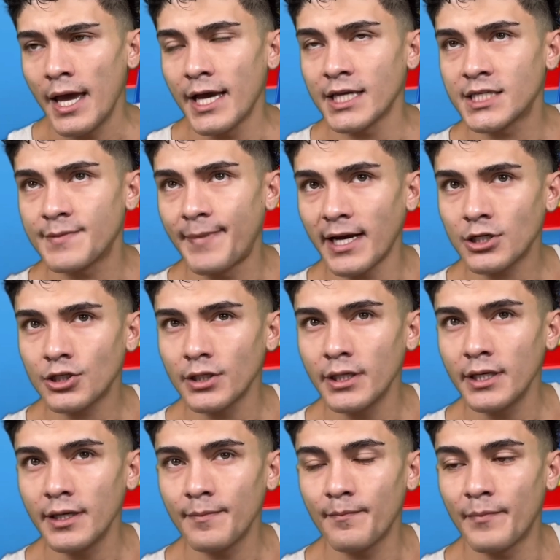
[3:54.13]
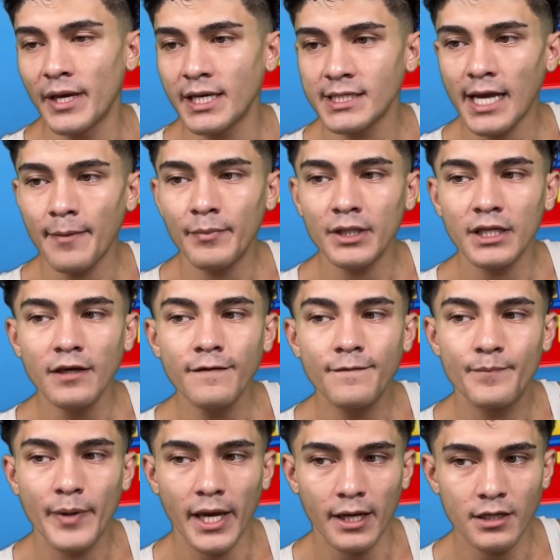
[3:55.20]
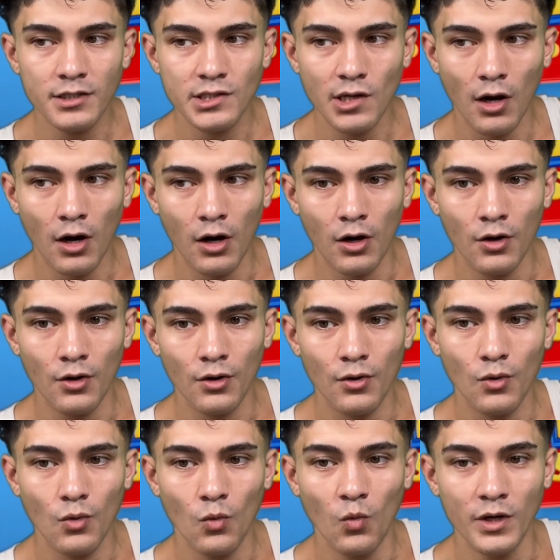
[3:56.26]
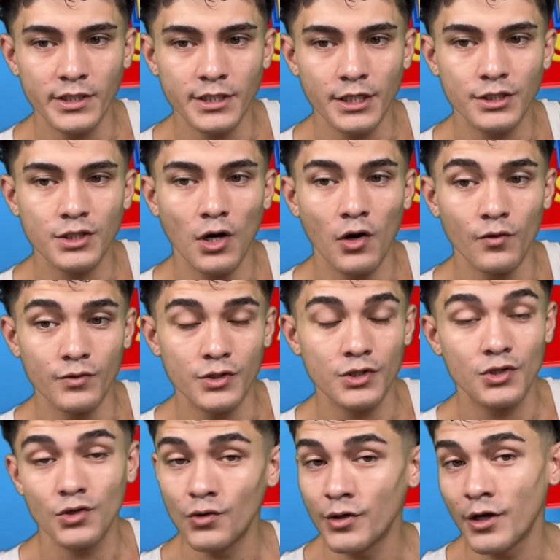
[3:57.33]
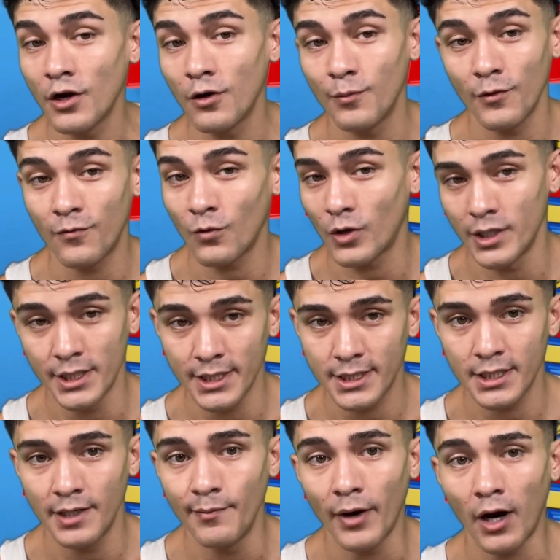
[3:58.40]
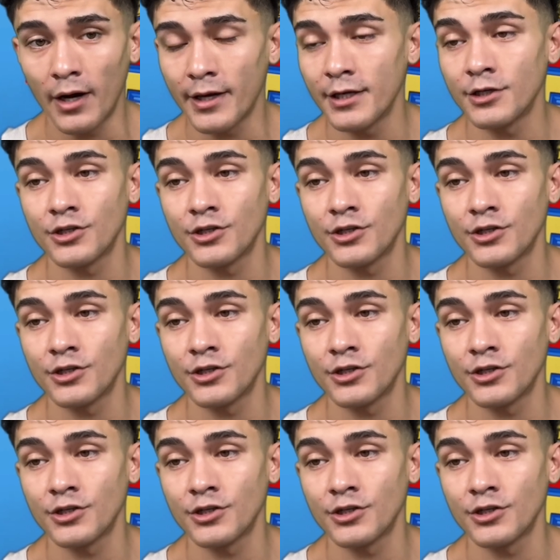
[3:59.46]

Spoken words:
especially because I believe Pixar was its own studio before Disney bought it,